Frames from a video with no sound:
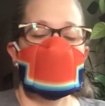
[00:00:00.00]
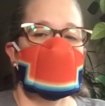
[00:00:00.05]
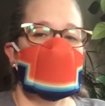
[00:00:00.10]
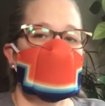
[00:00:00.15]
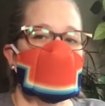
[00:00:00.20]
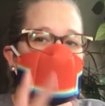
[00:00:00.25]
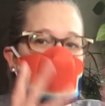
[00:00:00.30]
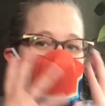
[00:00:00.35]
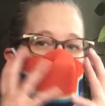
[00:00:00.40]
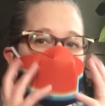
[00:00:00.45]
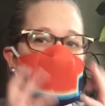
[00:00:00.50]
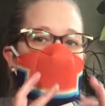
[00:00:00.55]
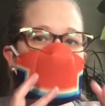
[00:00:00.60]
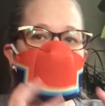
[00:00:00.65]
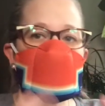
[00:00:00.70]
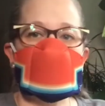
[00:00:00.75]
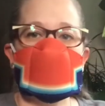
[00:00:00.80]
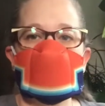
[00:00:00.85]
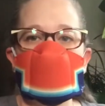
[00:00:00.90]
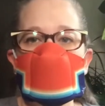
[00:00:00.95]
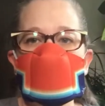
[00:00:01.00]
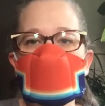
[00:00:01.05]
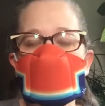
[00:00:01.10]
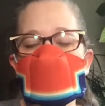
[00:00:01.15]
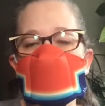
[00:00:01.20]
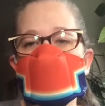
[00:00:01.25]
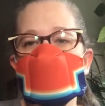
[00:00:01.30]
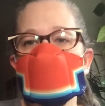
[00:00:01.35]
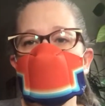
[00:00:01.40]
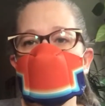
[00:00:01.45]
It covers my whole
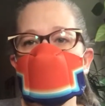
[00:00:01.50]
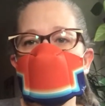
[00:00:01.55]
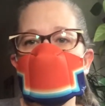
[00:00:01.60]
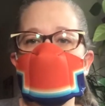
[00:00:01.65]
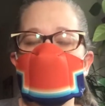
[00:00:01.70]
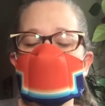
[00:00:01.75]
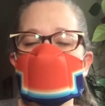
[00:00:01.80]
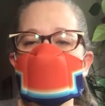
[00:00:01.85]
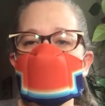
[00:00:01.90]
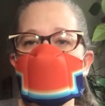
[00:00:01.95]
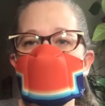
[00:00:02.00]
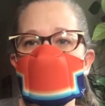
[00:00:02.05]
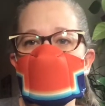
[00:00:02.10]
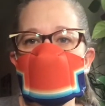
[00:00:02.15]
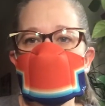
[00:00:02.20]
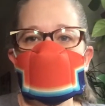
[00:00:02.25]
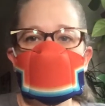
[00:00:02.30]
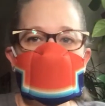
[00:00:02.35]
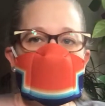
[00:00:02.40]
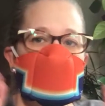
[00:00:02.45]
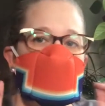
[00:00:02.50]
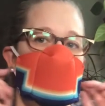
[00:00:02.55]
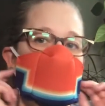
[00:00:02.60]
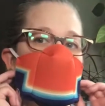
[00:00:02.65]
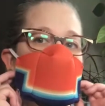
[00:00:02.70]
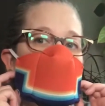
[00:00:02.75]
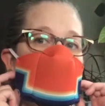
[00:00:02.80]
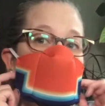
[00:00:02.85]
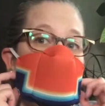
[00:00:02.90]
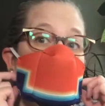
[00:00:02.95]
mouth and nose,
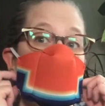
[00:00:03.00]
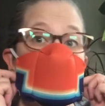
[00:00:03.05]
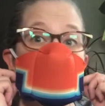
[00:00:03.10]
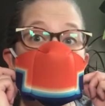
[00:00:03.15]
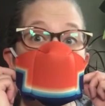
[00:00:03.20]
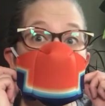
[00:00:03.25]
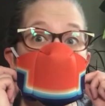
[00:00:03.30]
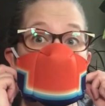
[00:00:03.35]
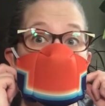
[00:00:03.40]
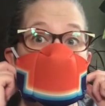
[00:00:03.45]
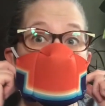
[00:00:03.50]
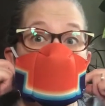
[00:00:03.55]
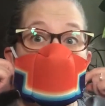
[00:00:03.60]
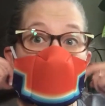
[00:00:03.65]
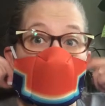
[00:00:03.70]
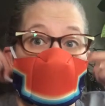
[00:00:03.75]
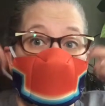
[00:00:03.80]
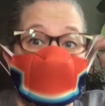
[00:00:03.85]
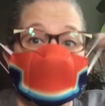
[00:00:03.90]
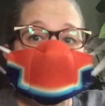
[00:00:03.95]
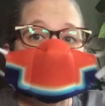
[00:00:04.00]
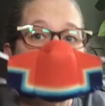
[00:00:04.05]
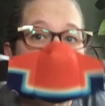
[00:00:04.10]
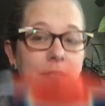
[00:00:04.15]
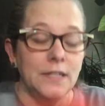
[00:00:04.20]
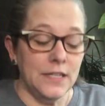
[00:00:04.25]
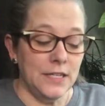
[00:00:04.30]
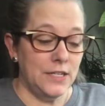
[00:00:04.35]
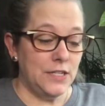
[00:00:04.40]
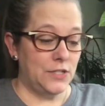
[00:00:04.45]
and it works really well.
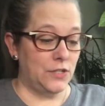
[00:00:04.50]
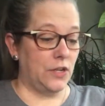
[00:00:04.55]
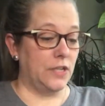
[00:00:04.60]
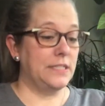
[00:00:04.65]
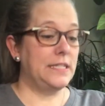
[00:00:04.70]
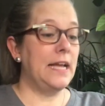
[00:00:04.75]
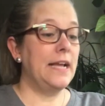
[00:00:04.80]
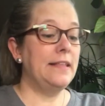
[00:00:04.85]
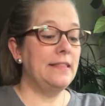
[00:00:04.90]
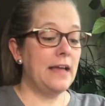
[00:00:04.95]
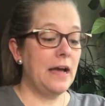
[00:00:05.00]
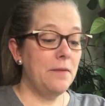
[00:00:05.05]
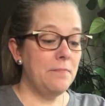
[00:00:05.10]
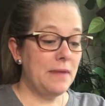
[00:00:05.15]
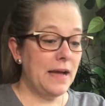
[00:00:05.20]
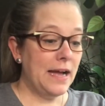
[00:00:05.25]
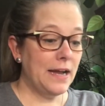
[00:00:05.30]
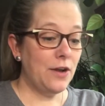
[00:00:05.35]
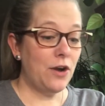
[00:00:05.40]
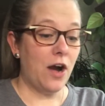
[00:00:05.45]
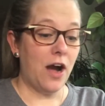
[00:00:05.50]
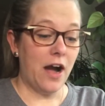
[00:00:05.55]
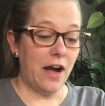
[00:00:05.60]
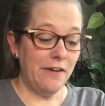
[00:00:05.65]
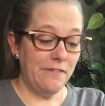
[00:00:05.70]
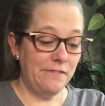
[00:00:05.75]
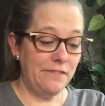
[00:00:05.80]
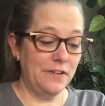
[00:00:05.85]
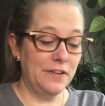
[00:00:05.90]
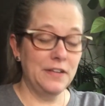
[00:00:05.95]
So I'll take that back
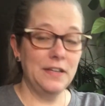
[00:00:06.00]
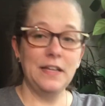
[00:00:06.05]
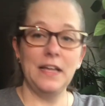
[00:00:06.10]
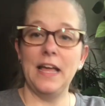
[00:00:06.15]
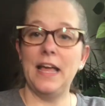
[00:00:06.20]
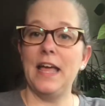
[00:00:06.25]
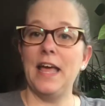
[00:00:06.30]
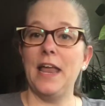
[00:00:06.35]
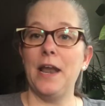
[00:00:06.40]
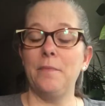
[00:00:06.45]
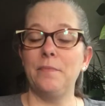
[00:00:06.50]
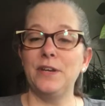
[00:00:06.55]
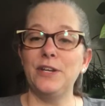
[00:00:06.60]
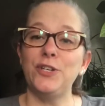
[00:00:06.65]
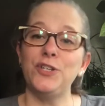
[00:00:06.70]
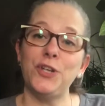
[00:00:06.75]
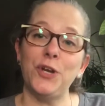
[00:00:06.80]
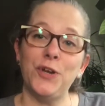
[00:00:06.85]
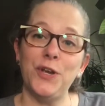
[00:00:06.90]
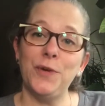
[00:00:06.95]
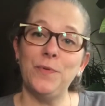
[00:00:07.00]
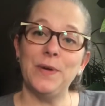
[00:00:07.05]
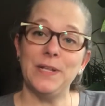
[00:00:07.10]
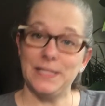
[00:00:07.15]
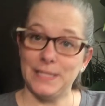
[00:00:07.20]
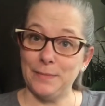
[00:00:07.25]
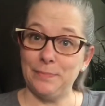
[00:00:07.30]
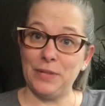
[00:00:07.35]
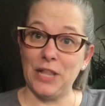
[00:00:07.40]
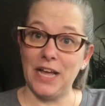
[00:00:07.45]
off, and I'm going to show you what
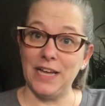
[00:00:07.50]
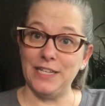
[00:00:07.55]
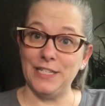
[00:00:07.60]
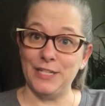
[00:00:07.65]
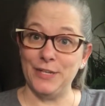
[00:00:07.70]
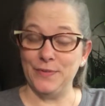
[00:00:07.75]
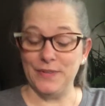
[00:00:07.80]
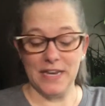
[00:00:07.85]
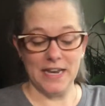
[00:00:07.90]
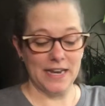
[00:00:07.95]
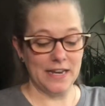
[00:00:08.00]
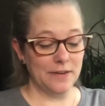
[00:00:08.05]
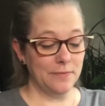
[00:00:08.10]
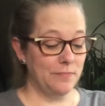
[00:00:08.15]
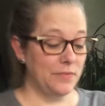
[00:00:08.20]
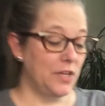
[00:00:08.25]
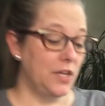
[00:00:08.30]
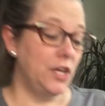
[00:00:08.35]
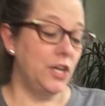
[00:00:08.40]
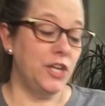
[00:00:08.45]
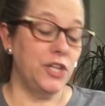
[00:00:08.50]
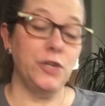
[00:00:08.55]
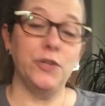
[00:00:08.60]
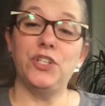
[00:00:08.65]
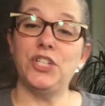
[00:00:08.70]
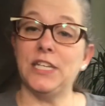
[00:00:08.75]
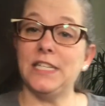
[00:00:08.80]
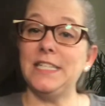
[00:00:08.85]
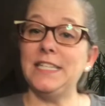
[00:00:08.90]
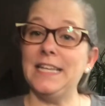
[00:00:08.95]
supplies you need. You
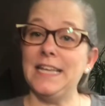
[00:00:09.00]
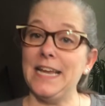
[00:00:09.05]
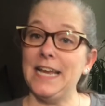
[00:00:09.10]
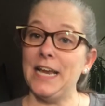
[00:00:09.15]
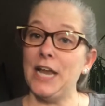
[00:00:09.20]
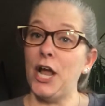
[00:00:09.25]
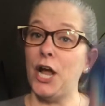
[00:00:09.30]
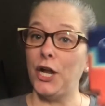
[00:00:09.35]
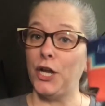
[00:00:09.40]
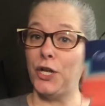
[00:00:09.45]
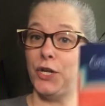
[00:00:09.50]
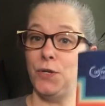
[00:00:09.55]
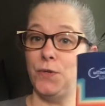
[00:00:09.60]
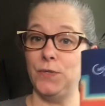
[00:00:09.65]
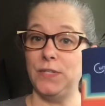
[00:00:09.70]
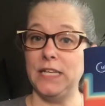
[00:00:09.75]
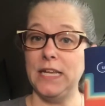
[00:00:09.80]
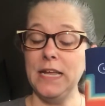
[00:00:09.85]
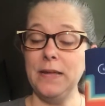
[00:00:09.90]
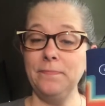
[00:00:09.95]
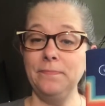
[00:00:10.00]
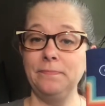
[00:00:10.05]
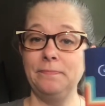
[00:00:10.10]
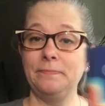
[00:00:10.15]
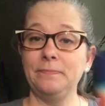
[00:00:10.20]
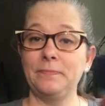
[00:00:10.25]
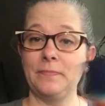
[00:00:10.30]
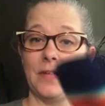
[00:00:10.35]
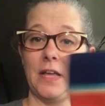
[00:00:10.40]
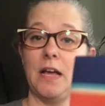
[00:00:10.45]
just need a koozie.
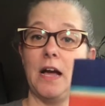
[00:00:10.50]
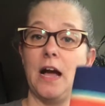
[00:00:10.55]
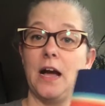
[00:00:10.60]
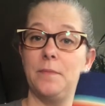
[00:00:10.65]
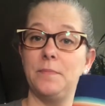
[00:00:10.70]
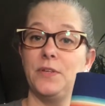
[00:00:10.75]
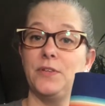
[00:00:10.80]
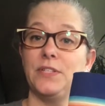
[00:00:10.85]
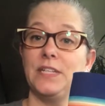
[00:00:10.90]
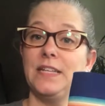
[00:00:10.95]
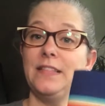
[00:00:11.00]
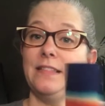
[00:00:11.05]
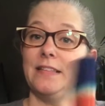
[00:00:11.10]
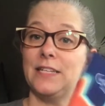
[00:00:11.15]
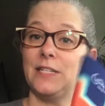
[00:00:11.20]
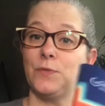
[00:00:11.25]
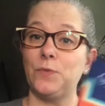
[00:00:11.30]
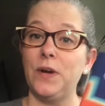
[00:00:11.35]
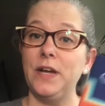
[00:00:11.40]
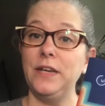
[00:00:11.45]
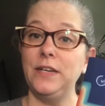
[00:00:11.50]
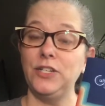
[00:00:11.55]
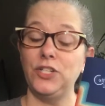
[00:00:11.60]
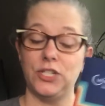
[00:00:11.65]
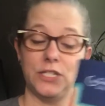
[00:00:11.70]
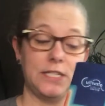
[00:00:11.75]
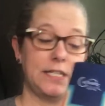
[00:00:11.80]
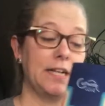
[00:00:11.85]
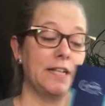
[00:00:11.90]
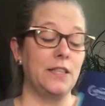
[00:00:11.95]
I'm using this one,
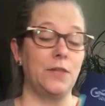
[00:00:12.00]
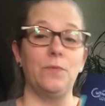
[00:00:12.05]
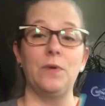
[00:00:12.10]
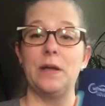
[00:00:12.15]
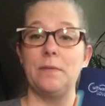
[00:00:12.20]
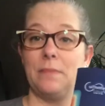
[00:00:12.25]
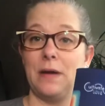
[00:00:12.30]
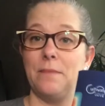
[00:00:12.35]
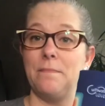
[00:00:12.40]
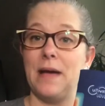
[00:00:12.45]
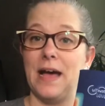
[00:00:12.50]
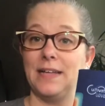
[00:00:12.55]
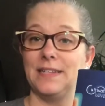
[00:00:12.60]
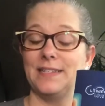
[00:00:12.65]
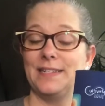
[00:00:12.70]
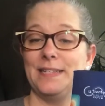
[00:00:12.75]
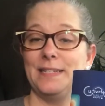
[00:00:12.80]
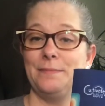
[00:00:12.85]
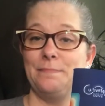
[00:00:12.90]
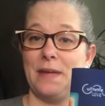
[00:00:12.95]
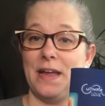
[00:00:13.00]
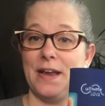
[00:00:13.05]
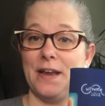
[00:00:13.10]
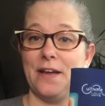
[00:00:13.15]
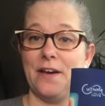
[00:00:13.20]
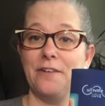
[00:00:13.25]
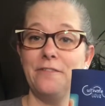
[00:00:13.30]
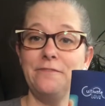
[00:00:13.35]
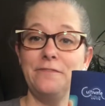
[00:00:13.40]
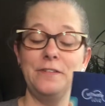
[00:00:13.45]
just like the one my mask is made
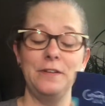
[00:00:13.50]
of.